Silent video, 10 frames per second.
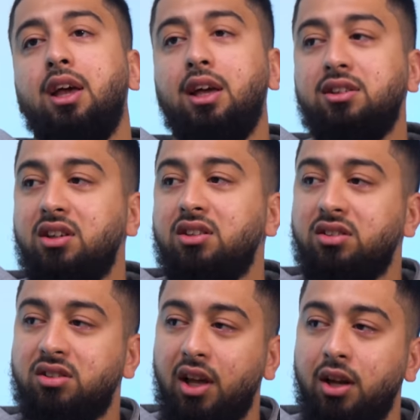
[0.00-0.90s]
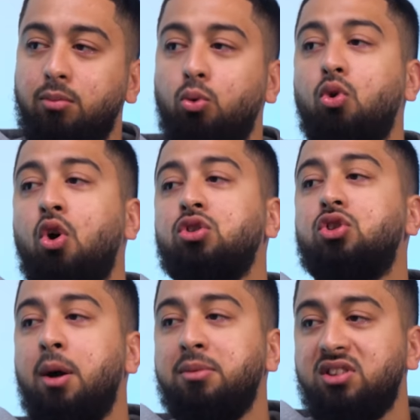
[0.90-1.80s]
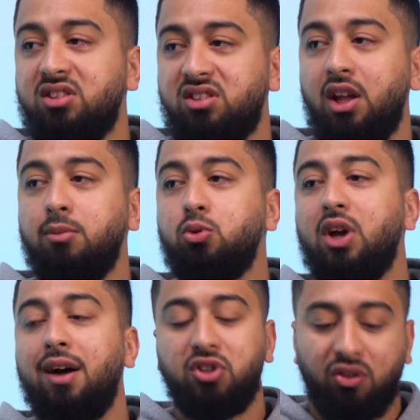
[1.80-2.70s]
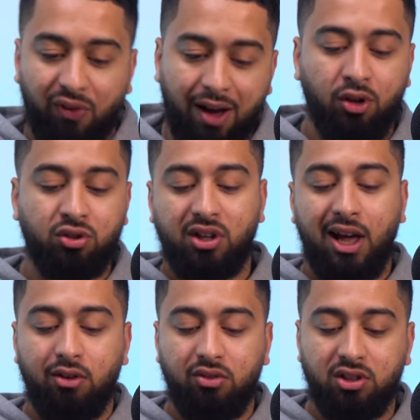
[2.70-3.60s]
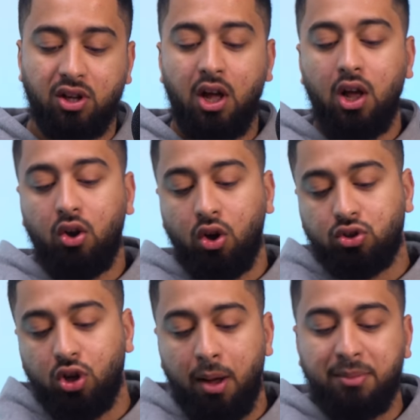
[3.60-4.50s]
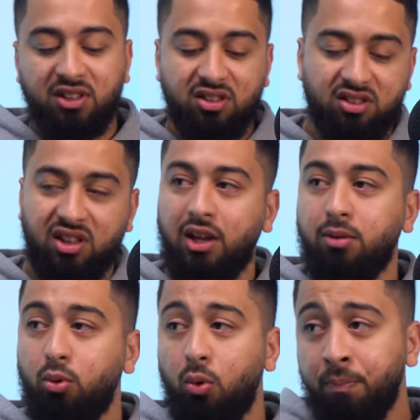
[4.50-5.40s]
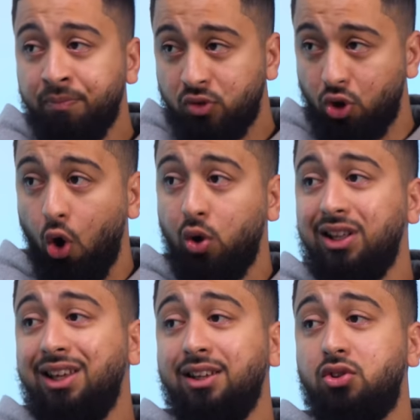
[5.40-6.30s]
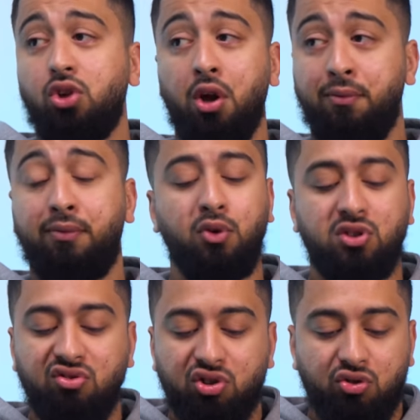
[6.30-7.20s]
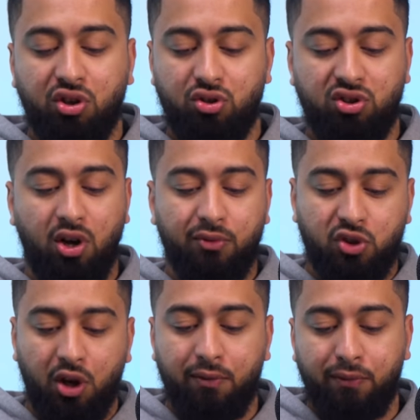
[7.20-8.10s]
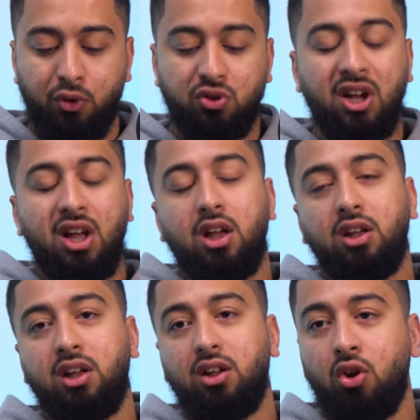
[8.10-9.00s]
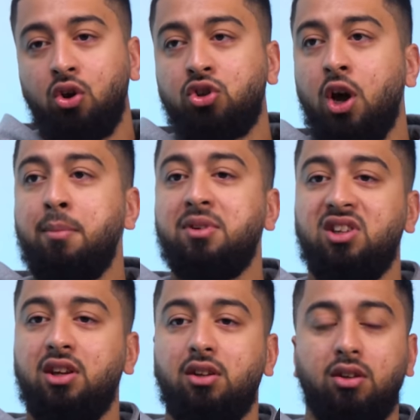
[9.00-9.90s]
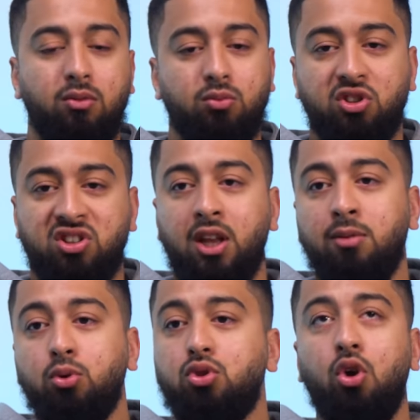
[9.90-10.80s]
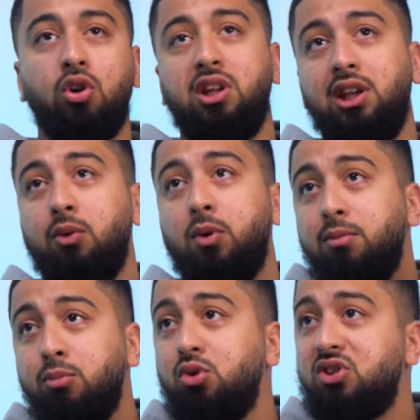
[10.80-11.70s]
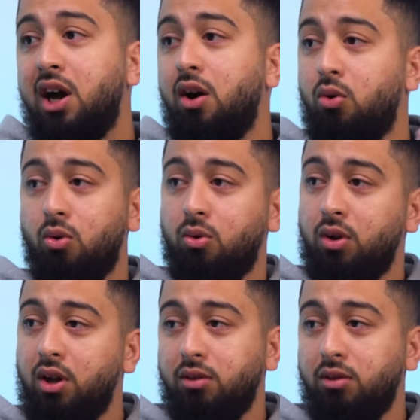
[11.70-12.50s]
is it sustainable? Long term, is it sustainable to have just 500 calories? Long term, is it sustainable to only eat certain foods and restrict yourself certain foods? Long term, is it sustainable to only eat when the moon's out or